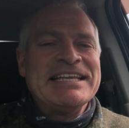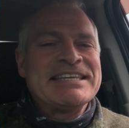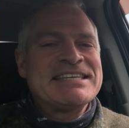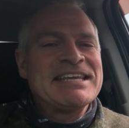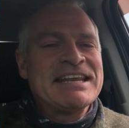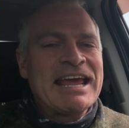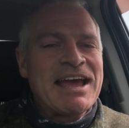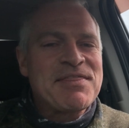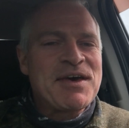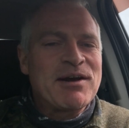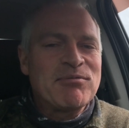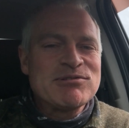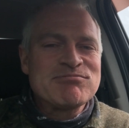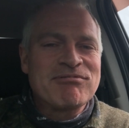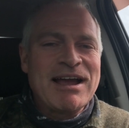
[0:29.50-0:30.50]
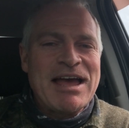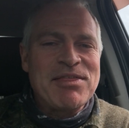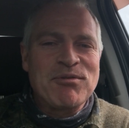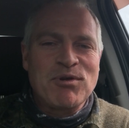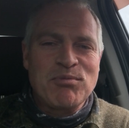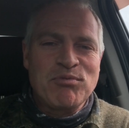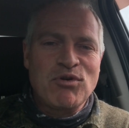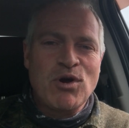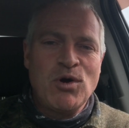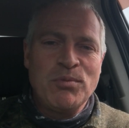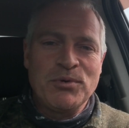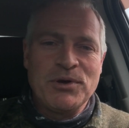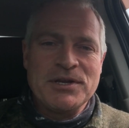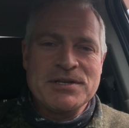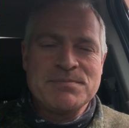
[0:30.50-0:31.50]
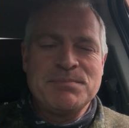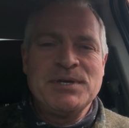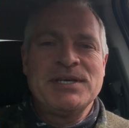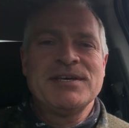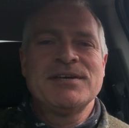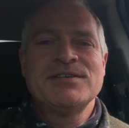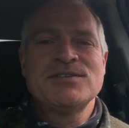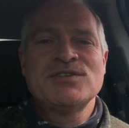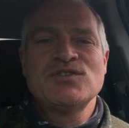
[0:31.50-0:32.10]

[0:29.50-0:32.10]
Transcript: today I thought it was rather appropriate because,